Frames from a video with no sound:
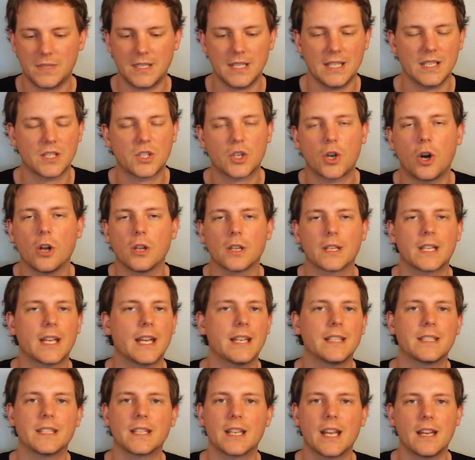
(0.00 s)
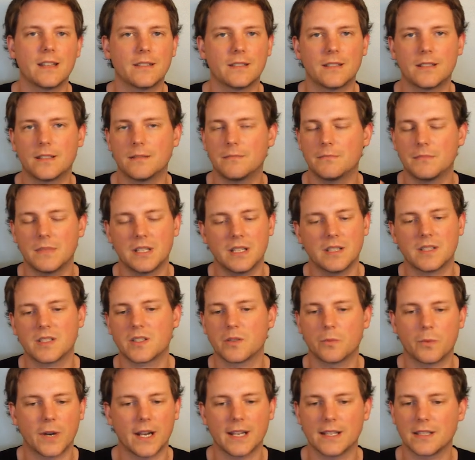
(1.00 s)
These collocate together. It's
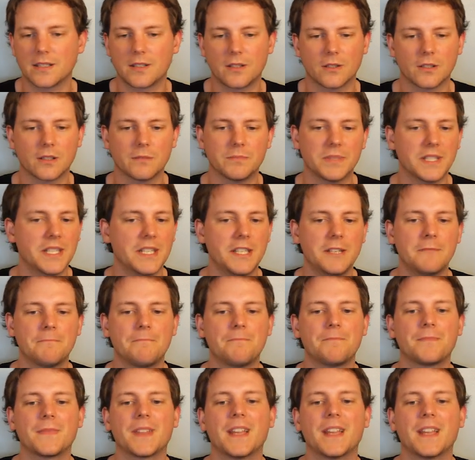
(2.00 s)
the way it's got to be.